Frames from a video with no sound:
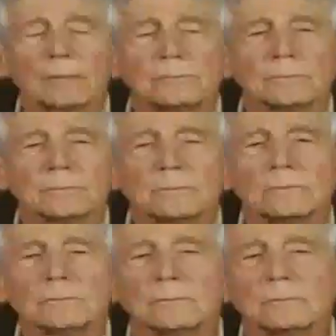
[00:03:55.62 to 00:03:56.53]

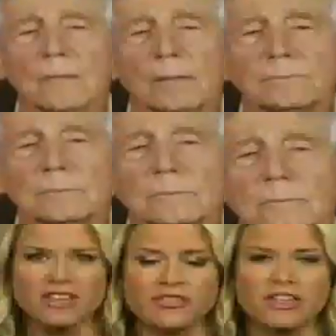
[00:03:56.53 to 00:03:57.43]
What hope do you
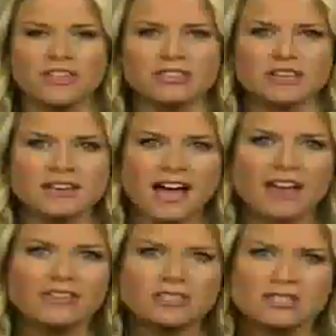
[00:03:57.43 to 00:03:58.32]
have that
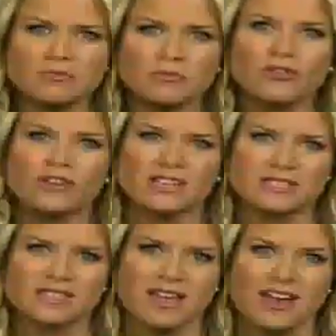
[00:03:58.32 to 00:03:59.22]
now that this
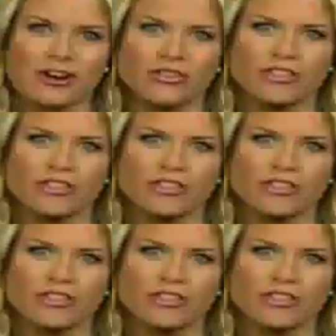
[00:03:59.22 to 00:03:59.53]
movie is there,